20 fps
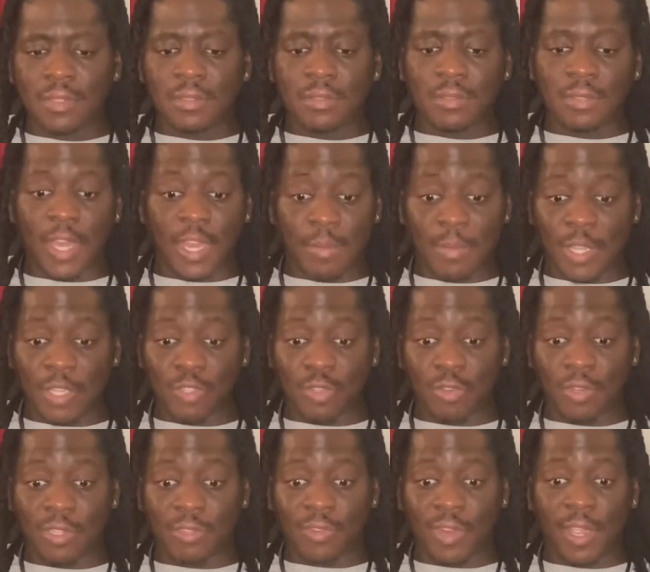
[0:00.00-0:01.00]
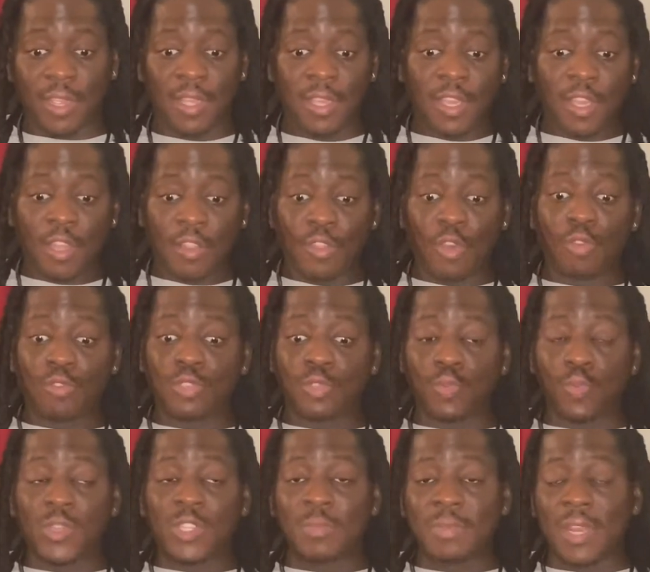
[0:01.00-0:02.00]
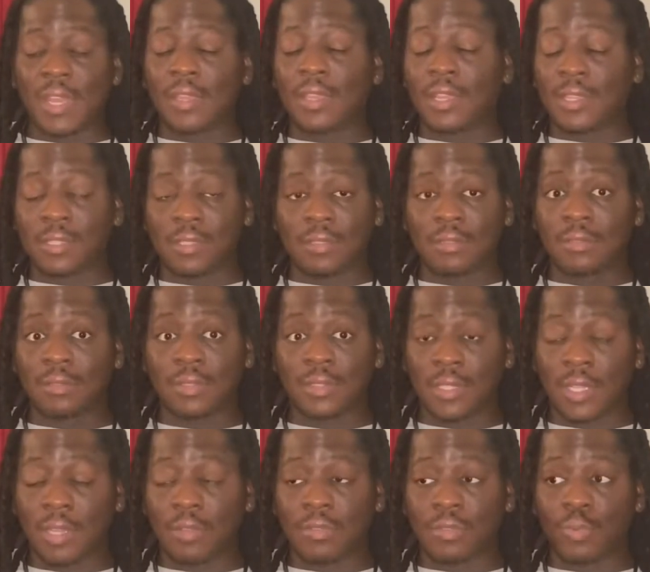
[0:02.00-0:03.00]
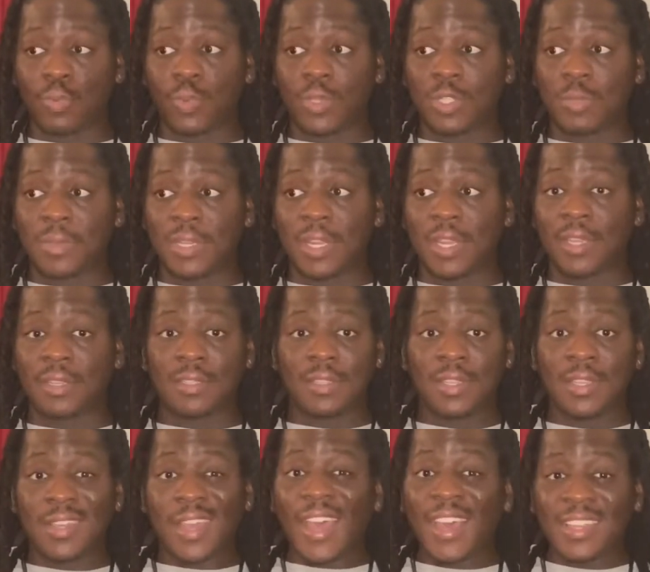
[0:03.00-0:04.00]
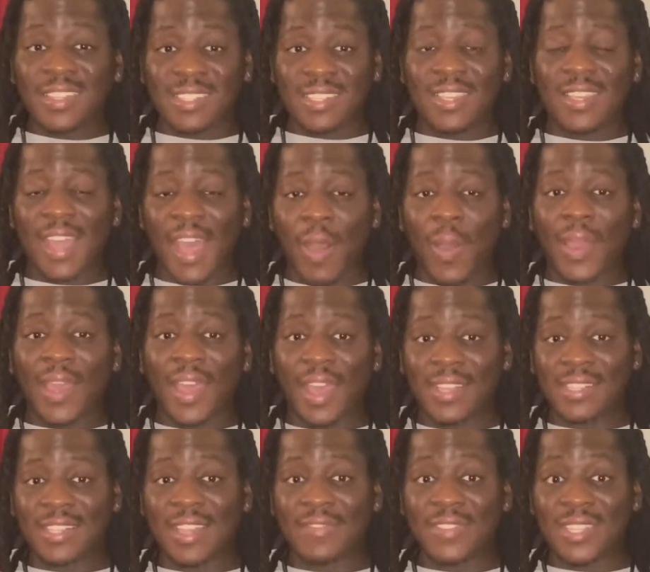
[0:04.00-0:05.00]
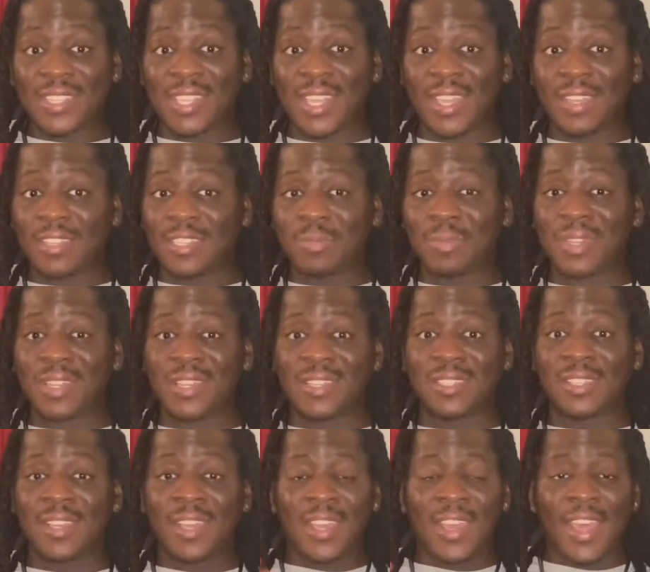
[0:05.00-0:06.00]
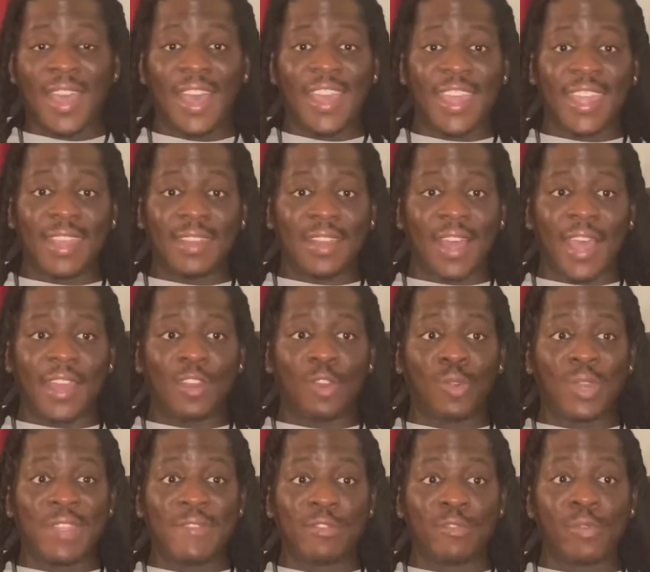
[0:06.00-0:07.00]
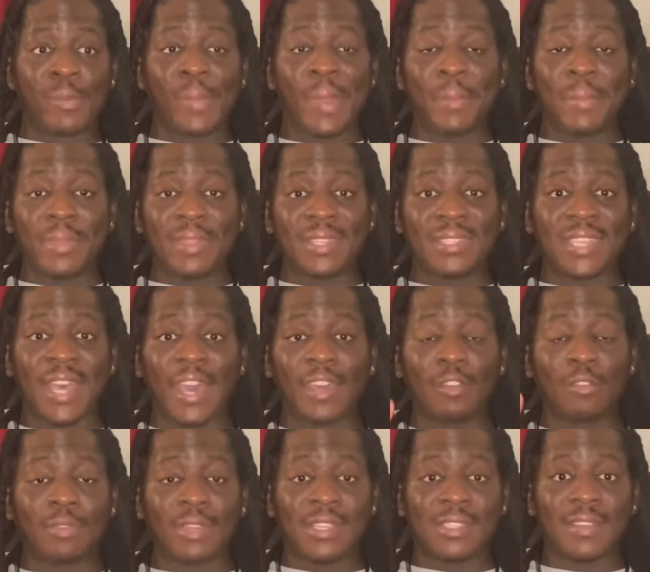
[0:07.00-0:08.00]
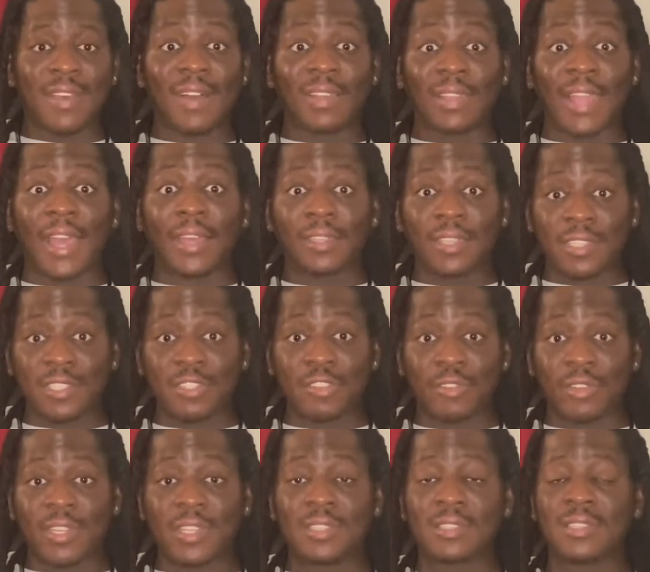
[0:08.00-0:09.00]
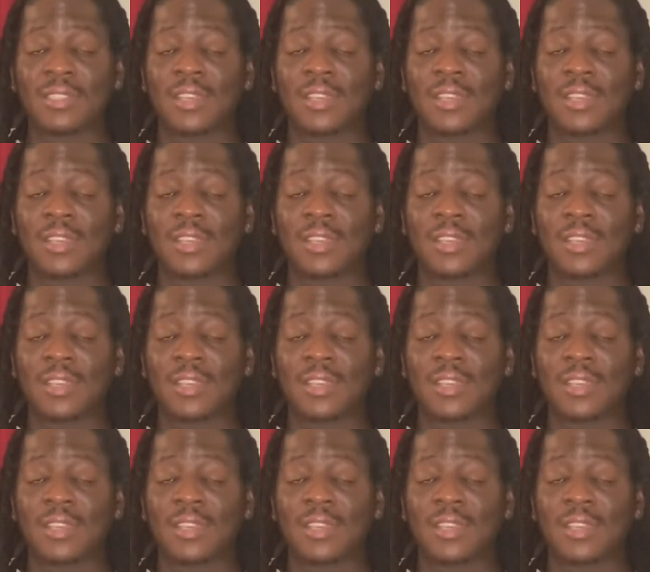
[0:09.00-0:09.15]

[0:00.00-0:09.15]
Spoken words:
I have to make sure it's right. Those Who Wish Me Dead. Yes, Those Who Wish Me Dead. See how I constantly have to say it just because I don't even remember the title because of how lackluster it is.